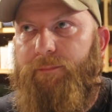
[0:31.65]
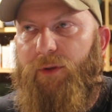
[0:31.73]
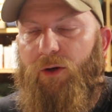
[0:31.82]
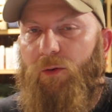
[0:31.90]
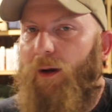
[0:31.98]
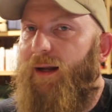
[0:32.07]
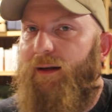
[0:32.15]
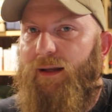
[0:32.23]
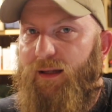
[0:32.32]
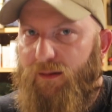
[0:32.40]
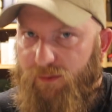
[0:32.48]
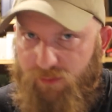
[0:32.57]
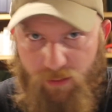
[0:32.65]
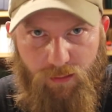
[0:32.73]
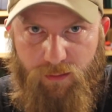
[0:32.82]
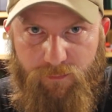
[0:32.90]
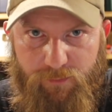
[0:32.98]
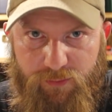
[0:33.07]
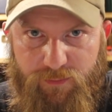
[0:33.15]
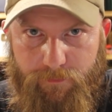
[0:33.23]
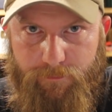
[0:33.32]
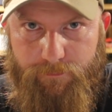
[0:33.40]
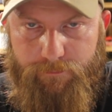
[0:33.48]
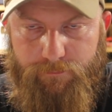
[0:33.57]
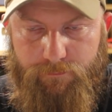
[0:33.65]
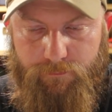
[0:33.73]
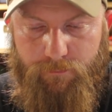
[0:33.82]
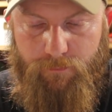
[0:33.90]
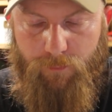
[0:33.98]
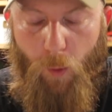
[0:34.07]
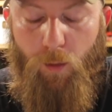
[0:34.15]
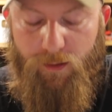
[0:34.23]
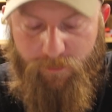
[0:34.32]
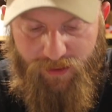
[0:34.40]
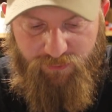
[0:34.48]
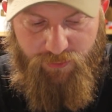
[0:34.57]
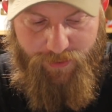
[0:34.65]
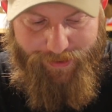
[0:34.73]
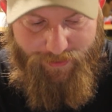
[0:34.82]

the credit he deserves. We're going to make sure he